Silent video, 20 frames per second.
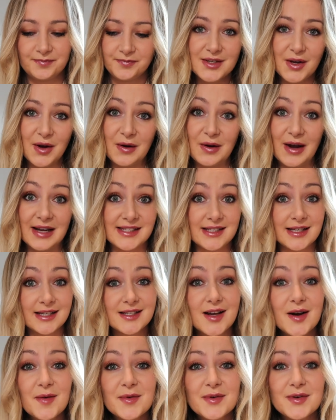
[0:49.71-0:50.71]
So as an
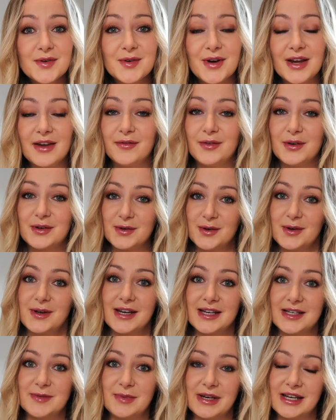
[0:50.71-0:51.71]
example, if you're doing
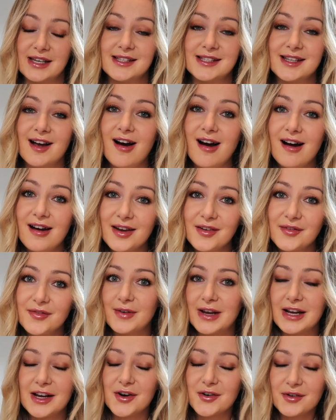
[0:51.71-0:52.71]
it because I've
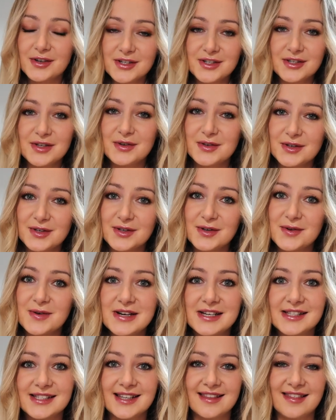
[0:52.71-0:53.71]
encouraged you to do
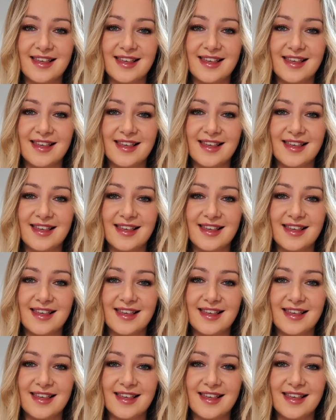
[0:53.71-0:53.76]
it,